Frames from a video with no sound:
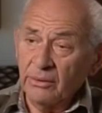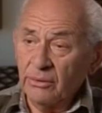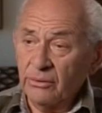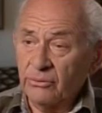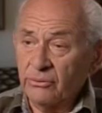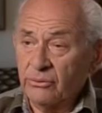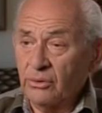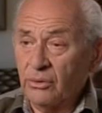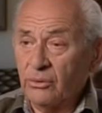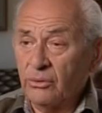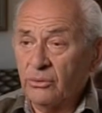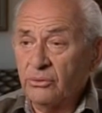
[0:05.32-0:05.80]
the
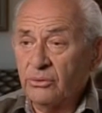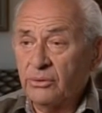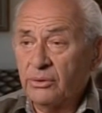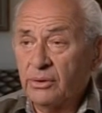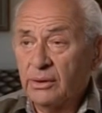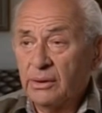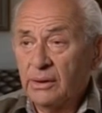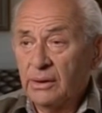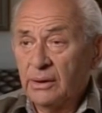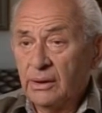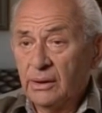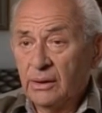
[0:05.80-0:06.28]
road,
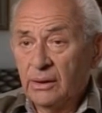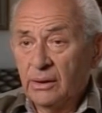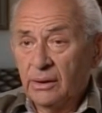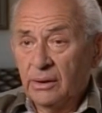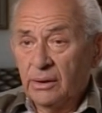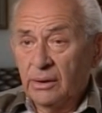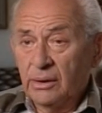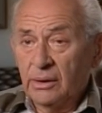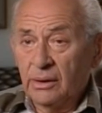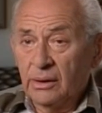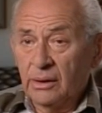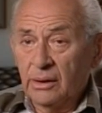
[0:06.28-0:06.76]

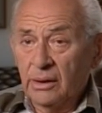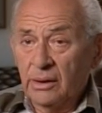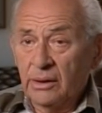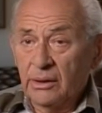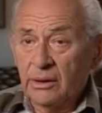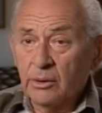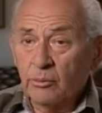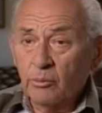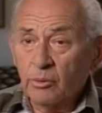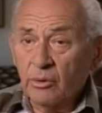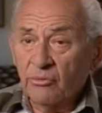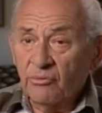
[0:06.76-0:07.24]
and
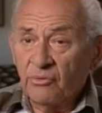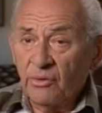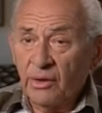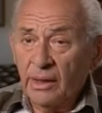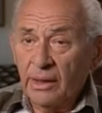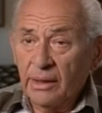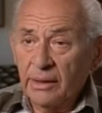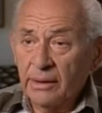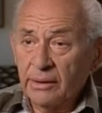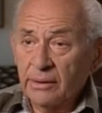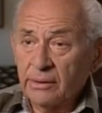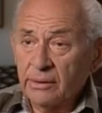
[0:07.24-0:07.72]
you will
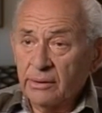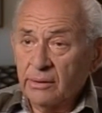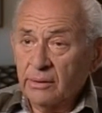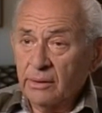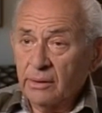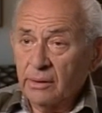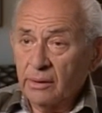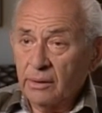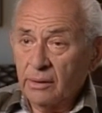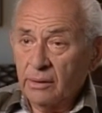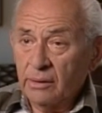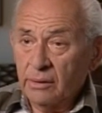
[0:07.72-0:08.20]
find
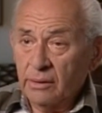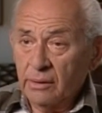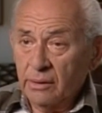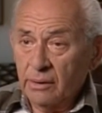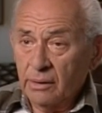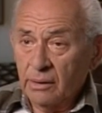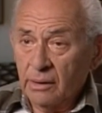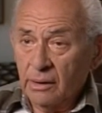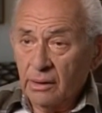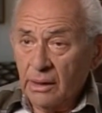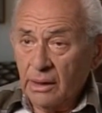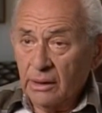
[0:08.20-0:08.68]

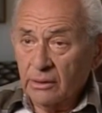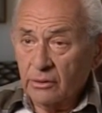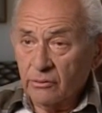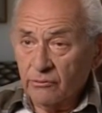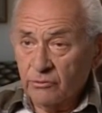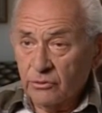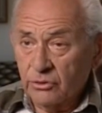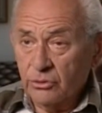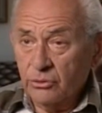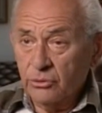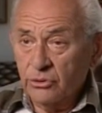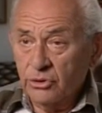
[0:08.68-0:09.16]
a lot of
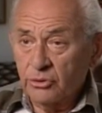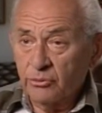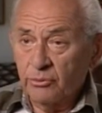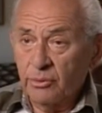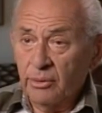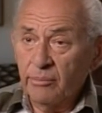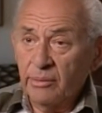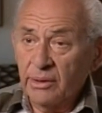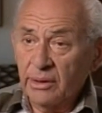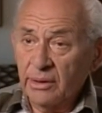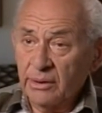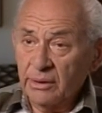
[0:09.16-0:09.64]
Jewish
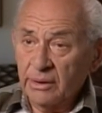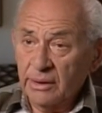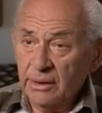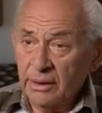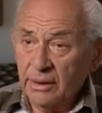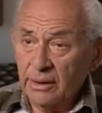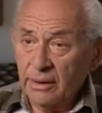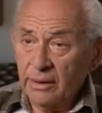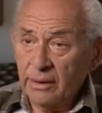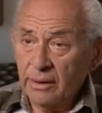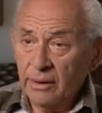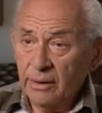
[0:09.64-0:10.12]
women in
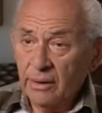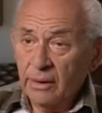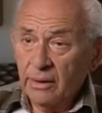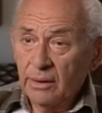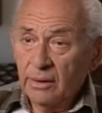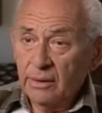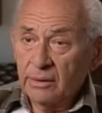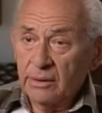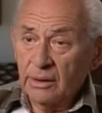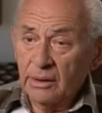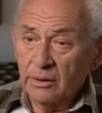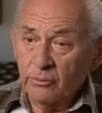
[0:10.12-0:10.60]
there
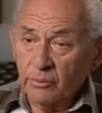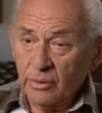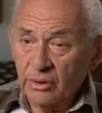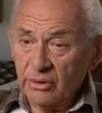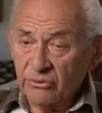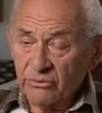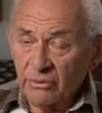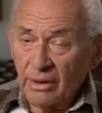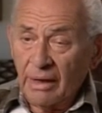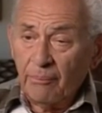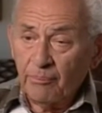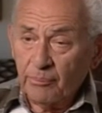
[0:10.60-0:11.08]
that were
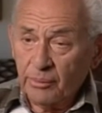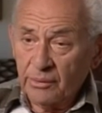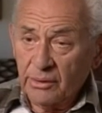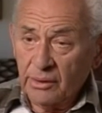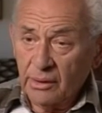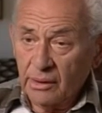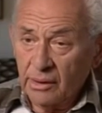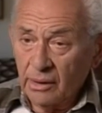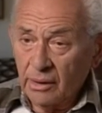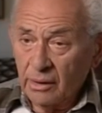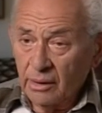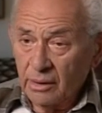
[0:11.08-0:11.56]
dropped
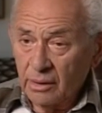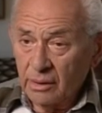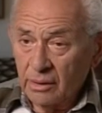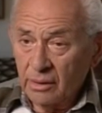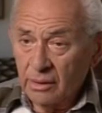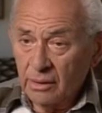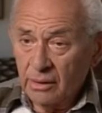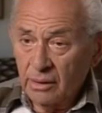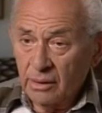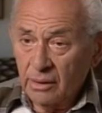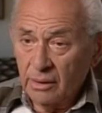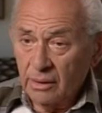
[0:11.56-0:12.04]
there,
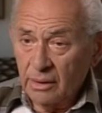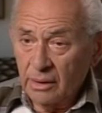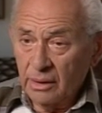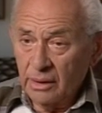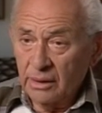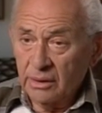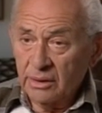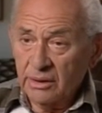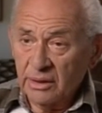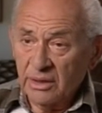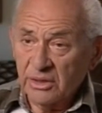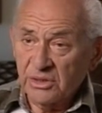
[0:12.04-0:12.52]

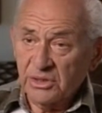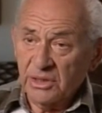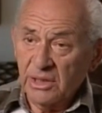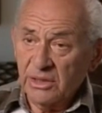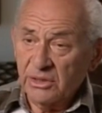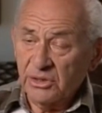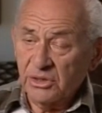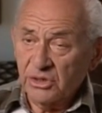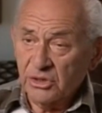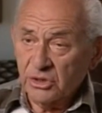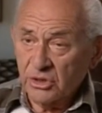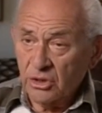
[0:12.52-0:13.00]
and the
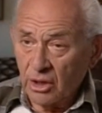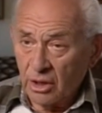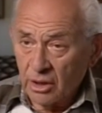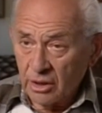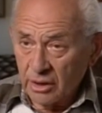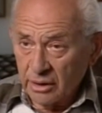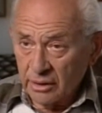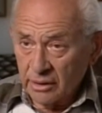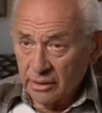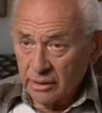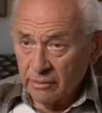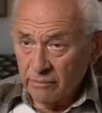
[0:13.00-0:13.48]
SS is
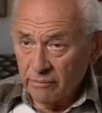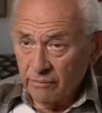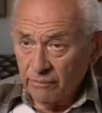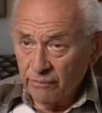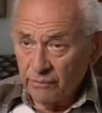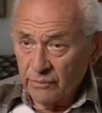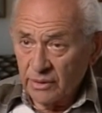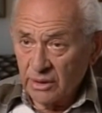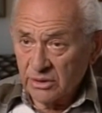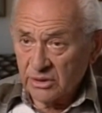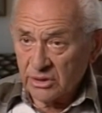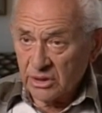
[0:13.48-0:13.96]
guarding them,
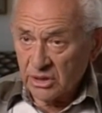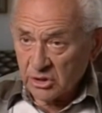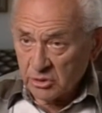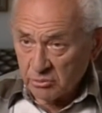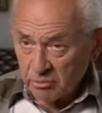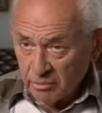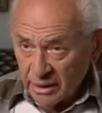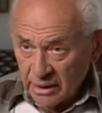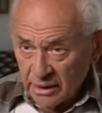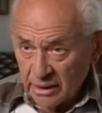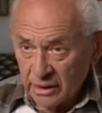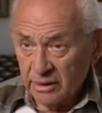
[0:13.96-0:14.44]
SS
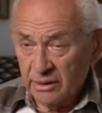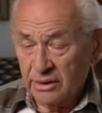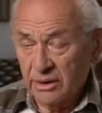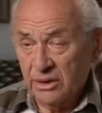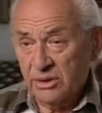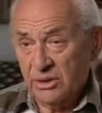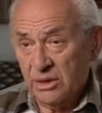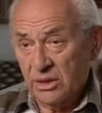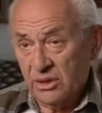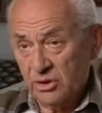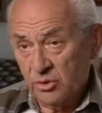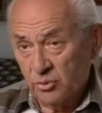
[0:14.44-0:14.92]
men and
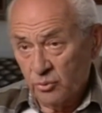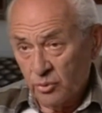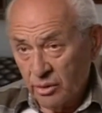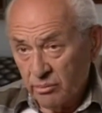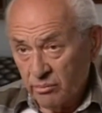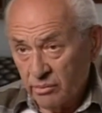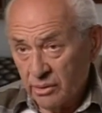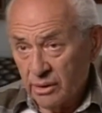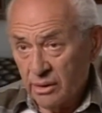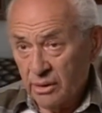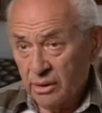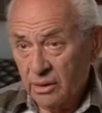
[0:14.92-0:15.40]
SS
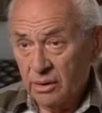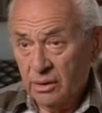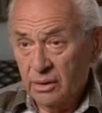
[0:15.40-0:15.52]
women.